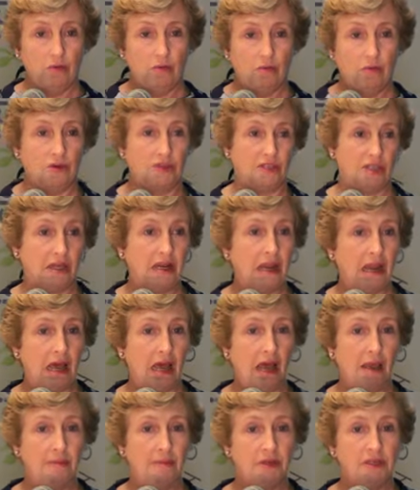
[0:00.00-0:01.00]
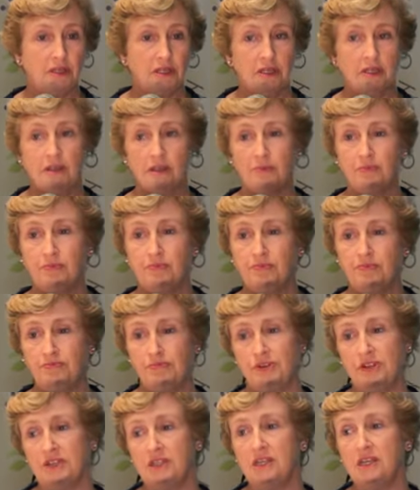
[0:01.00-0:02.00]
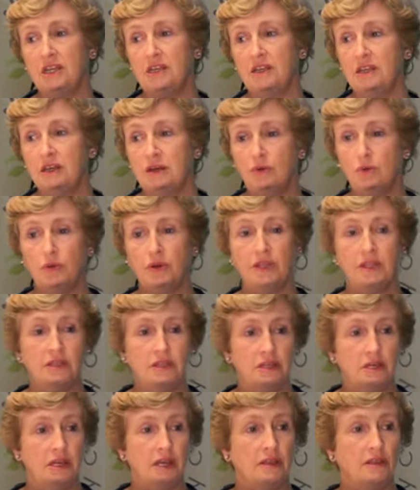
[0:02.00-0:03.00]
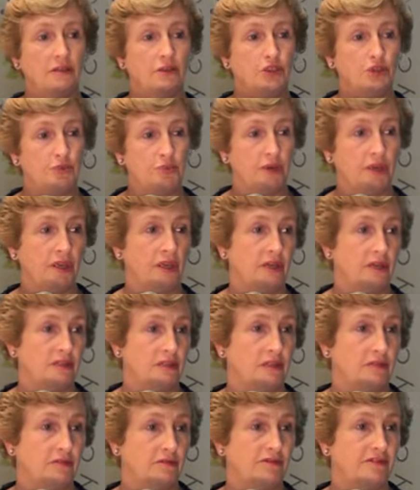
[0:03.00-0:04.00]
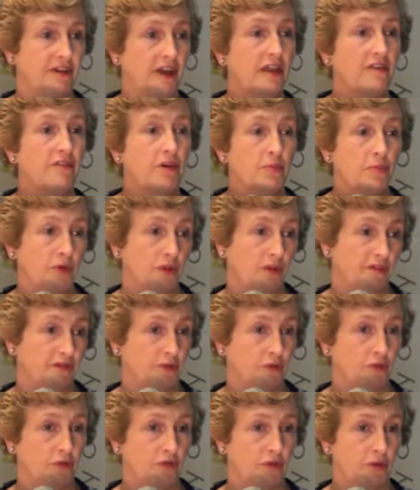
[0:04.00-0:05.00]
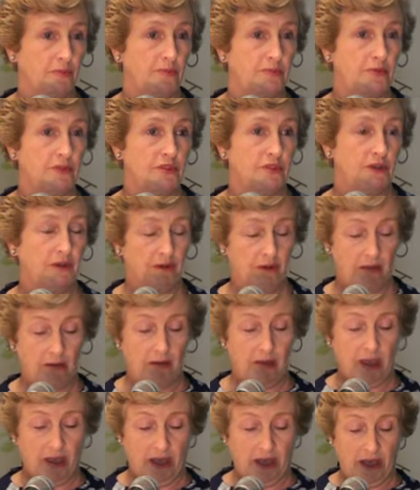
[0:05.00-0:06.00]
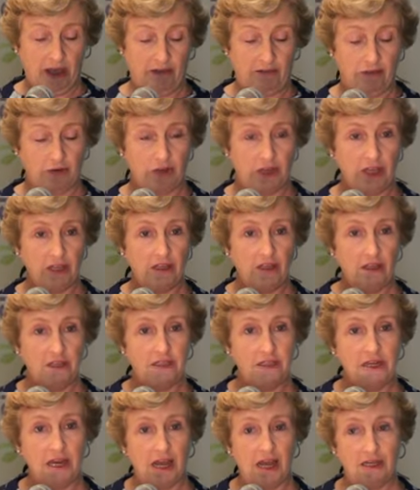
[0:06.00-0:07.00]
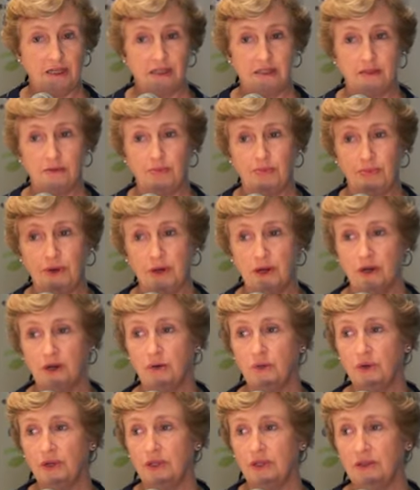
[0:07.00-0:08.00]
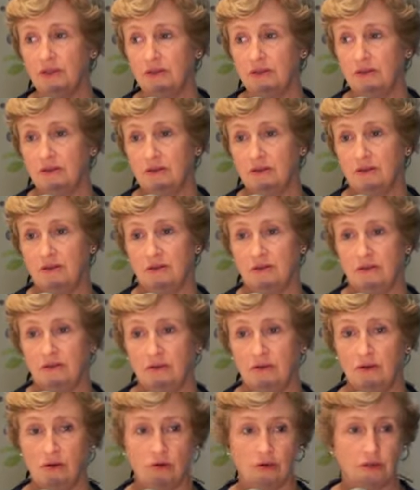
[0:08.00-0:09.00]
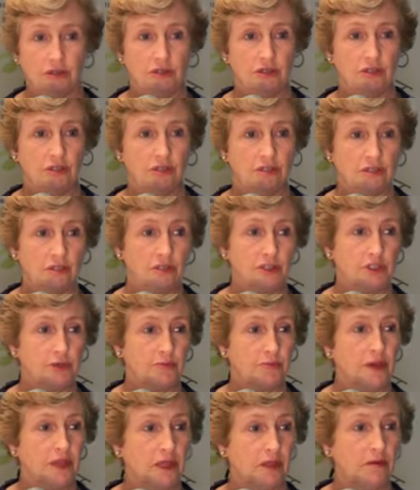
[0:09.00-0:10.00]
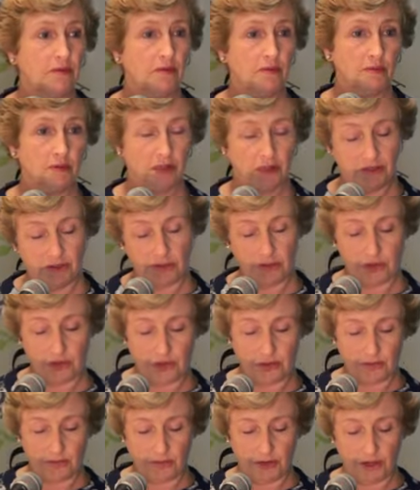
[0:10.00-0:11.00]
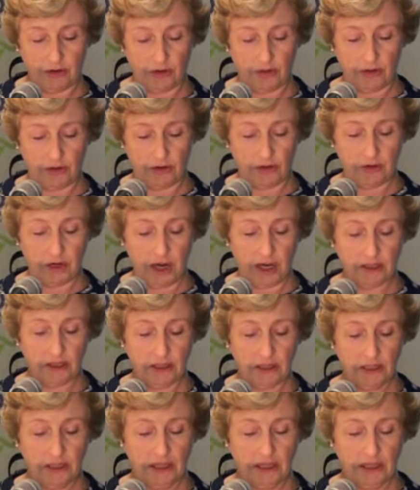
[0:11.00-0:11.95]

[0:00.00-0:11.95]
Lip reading: Was the climate in the preceding winter and the spring, is it favorable for thrips? If you get these nice bergwind conditions in spring, well, you should be on the lookout.